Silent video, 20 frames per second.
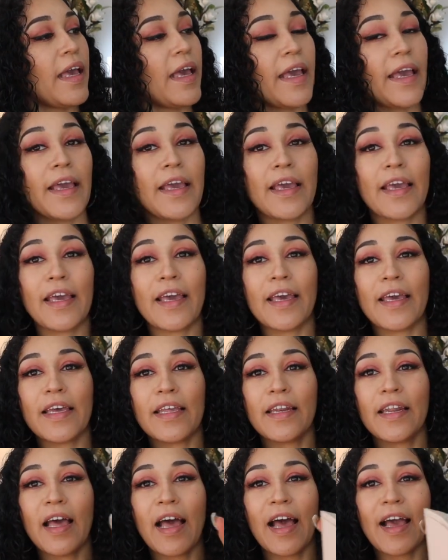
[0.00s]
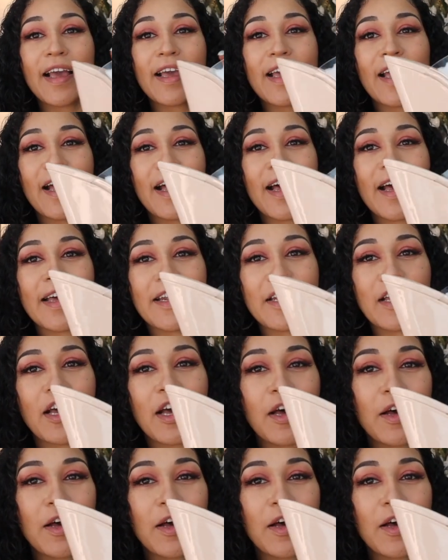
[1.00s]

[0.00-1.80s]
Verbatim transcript: And I got